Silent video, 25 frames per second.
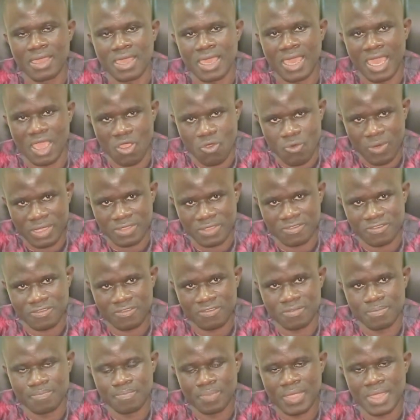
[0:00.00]

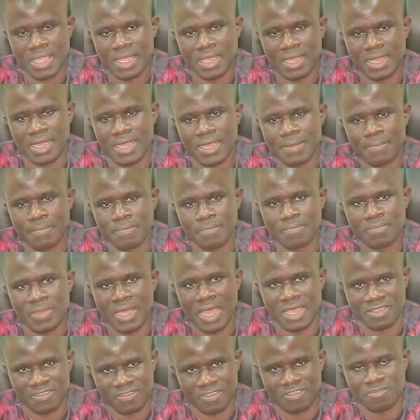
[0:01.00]
ECOWAS
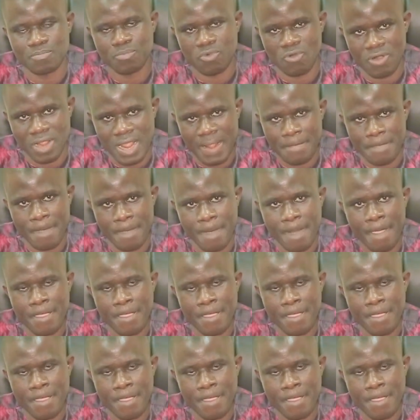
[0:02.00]
access program.